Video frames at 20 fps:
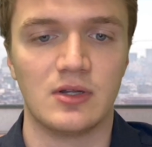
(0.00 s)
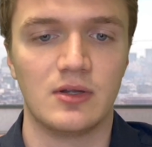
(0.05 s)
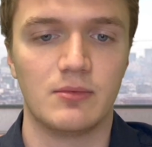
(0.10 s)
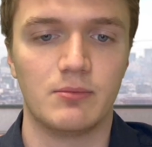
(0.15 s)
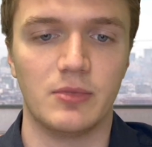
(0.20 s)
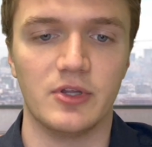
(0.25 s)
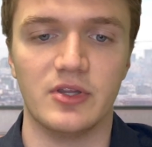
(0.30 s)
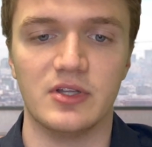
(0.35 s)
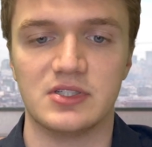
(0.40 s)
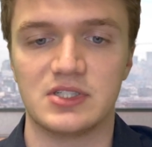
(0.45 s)

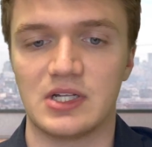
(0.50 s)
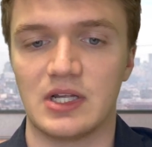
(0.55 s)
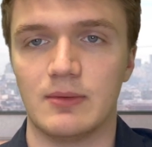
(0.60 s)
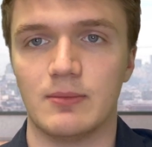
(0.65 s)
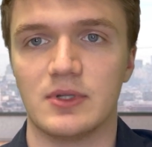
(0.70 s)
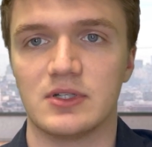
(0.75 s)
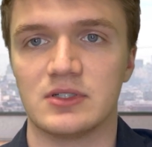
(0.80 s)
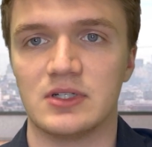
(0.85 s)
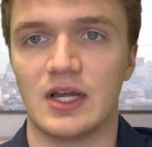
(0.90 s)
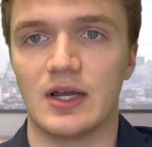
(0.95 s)
but the same
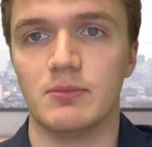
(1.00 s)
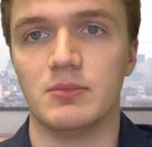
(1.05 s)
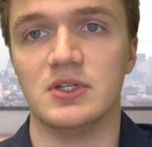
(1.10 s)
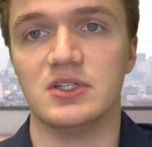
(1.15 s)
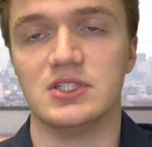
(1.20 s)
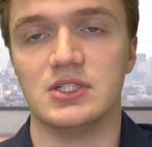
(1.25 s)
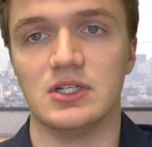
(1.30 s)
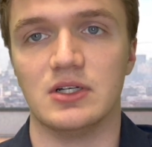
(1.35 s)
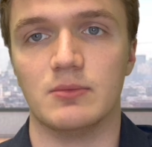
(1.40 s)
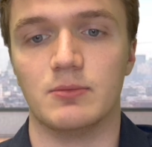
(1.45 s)
has not been
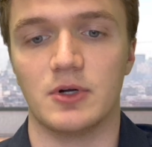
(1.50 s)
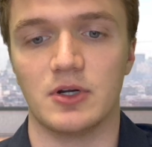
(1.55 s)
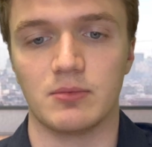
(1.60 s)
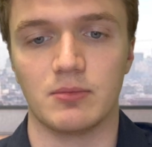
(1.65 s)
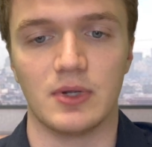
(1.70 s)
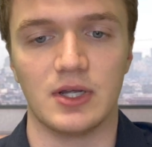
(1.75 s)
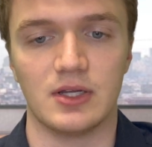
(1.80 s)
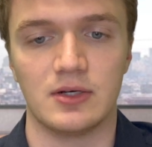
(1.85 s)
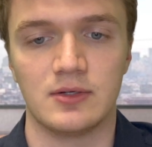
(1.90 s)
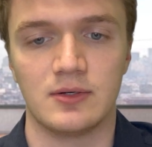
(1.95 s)
seen among
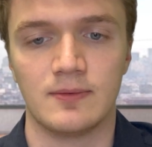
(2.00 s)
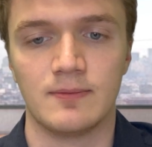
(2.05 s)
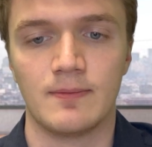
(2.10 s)
men.